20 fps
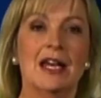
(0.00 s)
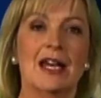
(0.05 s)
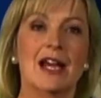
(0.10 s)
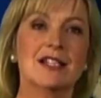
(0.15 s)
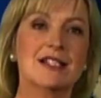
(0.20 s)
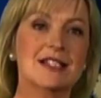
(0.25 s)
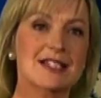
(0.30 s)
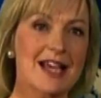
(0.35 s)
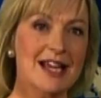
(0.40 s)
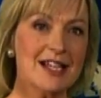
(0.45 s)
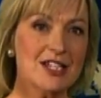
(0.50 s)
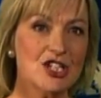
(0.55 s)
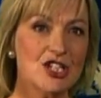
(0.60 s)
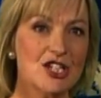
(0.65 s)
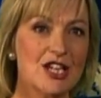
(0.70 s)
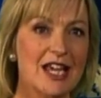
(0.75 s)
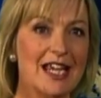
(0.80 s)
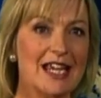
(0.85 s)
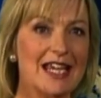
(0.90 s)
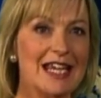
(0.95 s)
Now,
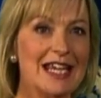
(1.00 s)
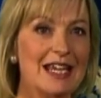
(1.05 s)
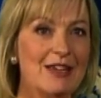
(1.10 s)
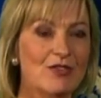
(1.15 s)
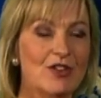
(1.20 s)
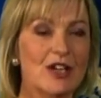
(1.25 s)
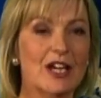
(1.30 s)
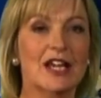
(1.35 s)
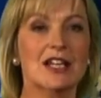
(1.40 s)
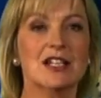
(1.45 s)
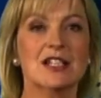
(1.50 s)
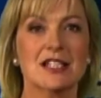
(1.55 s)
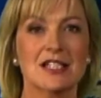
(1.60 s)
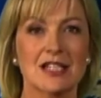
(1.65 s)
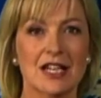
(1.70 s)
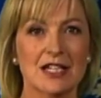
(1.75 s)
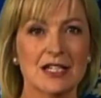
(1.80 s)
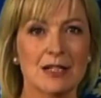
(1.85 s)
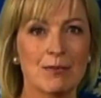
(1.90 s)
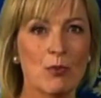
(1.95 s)
Saturday evening into
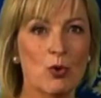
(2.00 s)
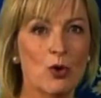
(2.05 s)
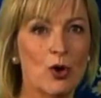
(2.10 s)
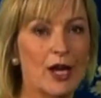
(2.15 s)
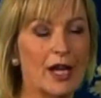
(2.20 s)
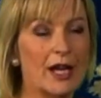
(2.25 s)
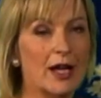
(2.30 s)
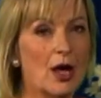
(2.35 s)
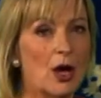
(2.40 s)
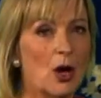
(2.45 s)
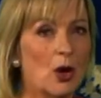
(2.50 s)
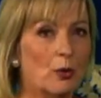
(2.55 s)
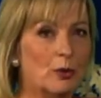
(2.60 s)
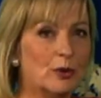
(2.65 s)
Sunday morning,